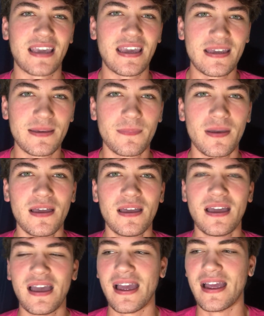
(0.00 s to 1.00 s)
game,
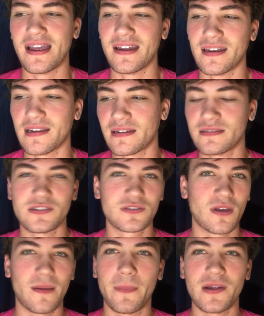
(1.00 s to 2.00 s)
and
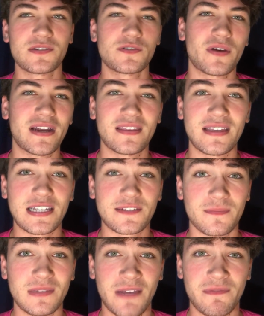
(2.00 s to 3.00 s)
a bunch of great things
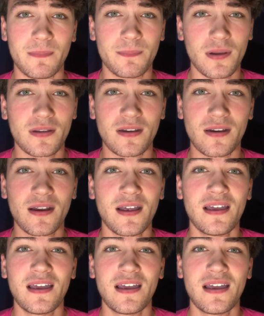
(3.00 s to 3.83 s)
from Devin Booker.